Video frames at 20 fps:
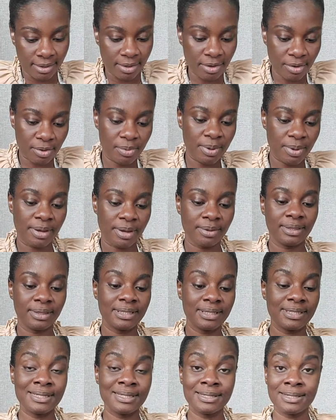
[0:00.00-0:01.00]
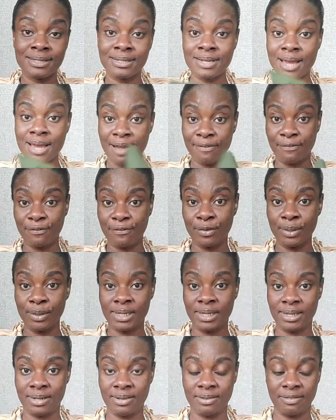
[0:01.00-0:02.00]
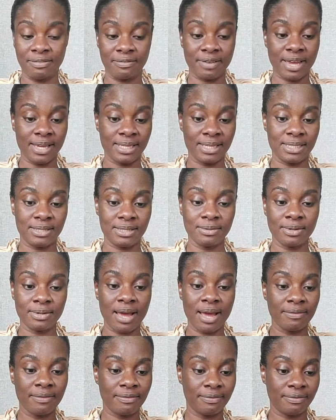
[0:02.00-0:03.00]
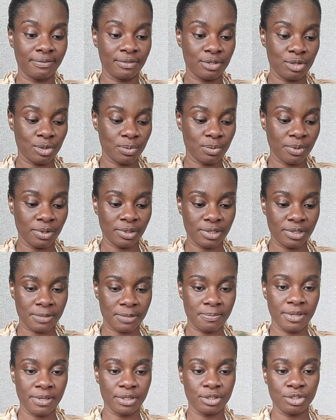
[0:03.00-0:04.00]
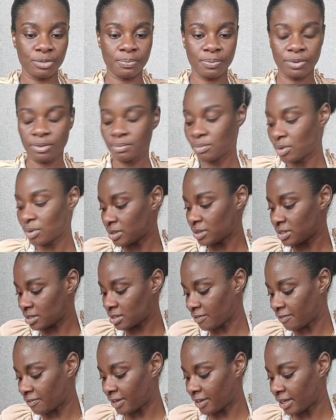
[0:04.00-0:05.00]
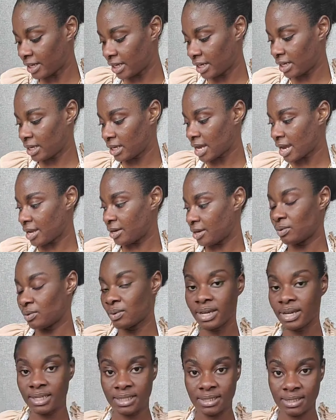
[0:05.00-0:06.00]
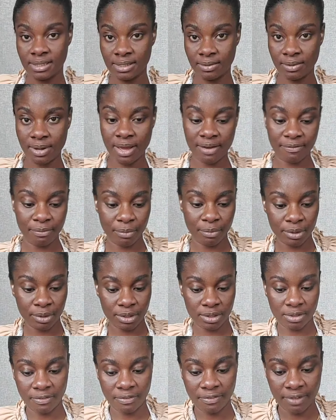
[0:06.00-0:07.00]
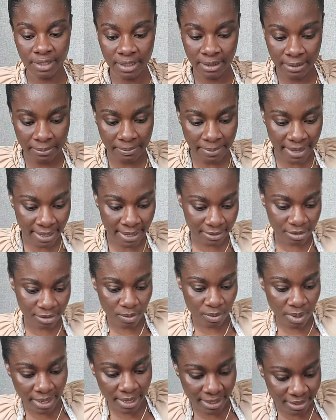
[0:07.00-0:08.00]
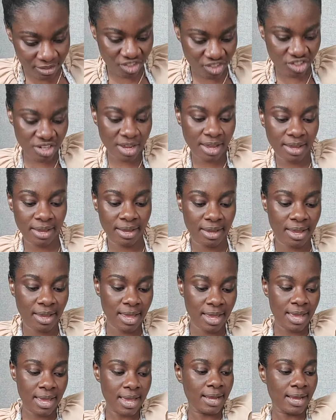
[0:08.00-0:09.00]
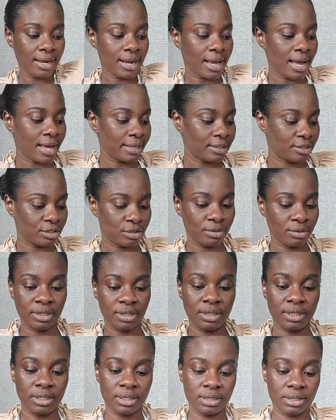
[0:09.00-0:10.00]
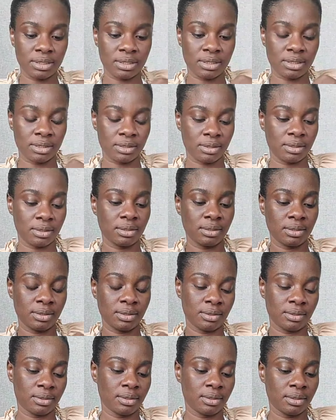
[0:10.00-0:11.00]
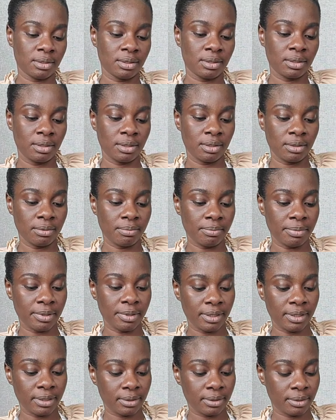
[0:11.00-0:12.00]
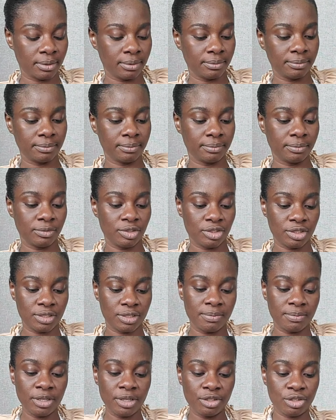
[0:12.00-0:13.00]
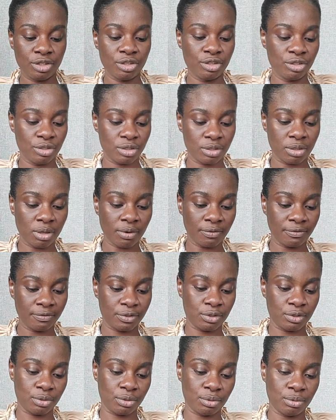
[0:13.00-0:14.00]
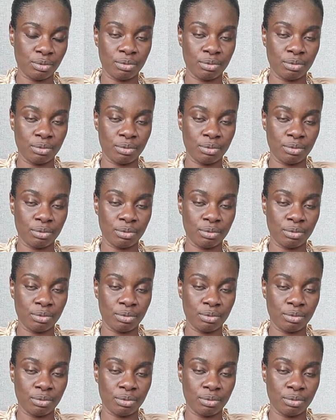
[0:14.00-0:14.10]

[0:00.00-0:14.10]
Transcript: Oh well, this is not full enough. I still have so much space to put more stuffing in. I know I still have more stuffing in the back, so I can check and add to this. But just make sure you stuff to